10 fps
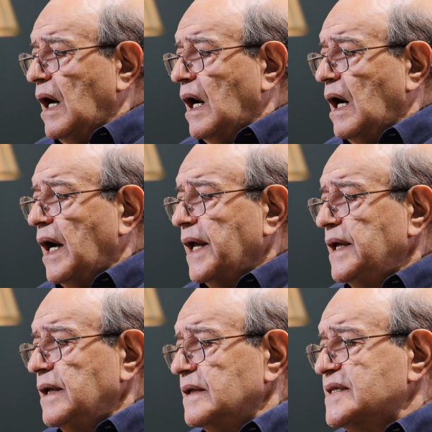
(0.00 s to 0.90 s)

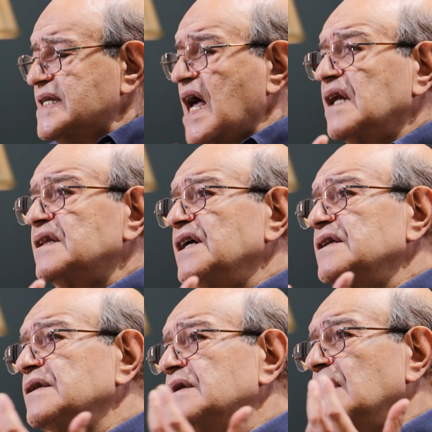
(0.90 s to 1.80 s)
I
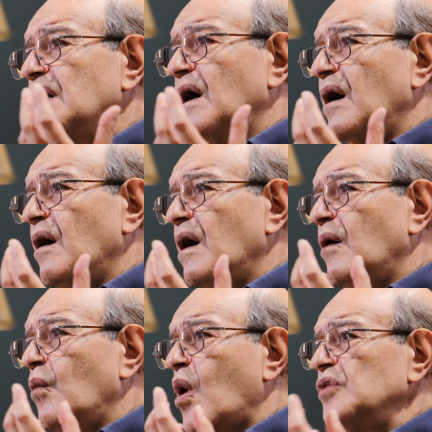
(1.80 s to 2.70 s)
started
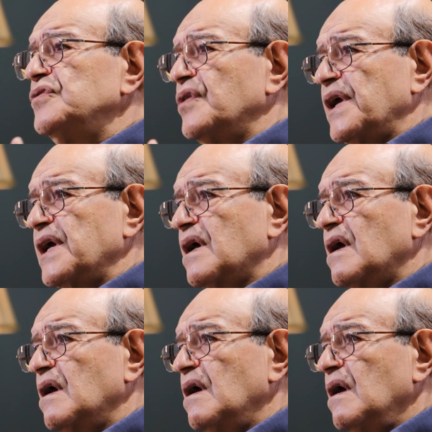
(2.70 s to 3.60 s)
wondering,
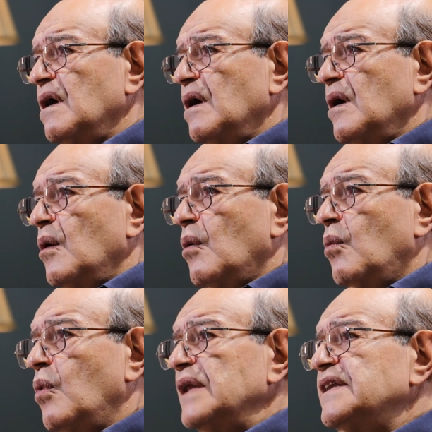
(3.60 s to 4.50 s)

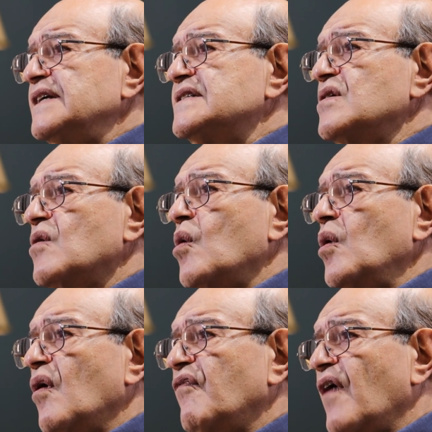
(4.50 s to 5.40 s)
what is the
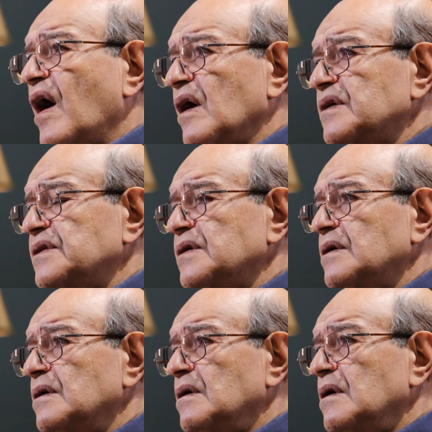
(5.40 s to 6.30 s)
role of art?
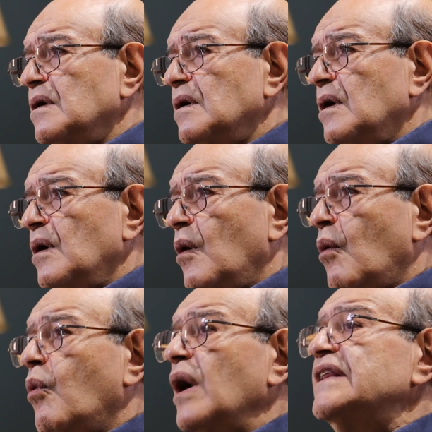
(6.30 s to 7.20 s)

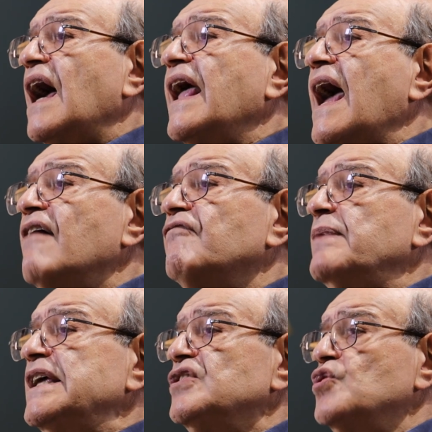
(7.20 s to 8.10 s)
What I have
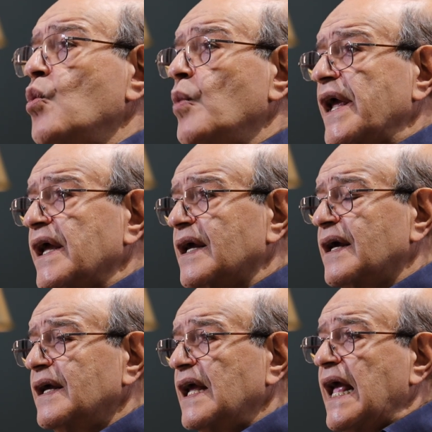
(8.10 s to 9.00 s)
been doing?
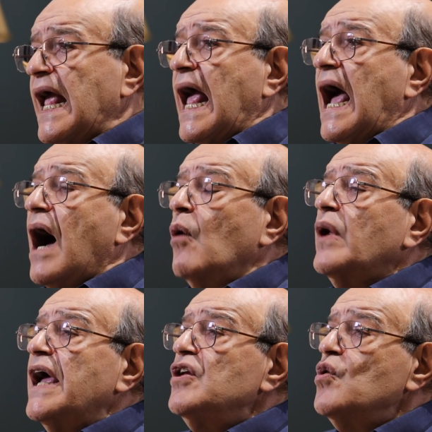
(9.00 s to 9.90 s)
How
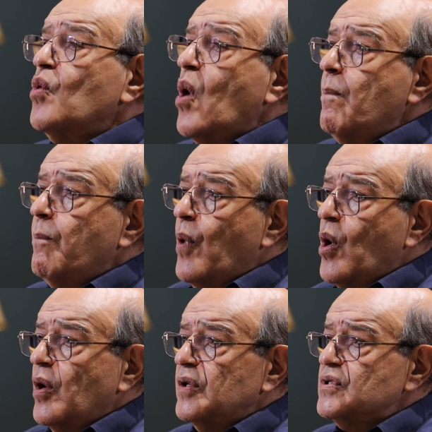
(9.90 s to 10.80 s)
can you
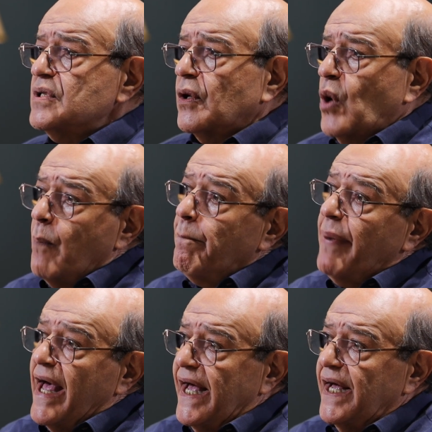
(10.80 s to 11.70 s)

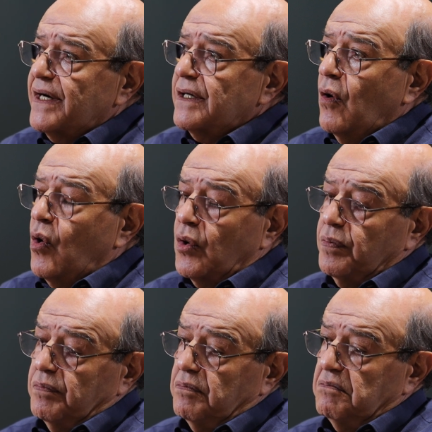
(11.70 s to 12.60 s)
compare,
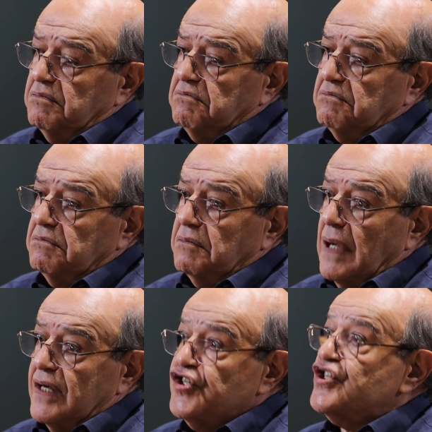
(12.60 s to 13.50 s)
or
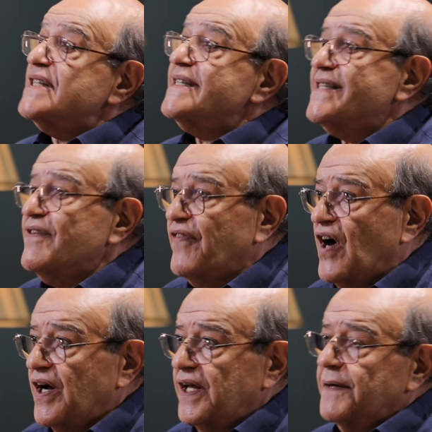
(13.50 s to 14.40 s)
justify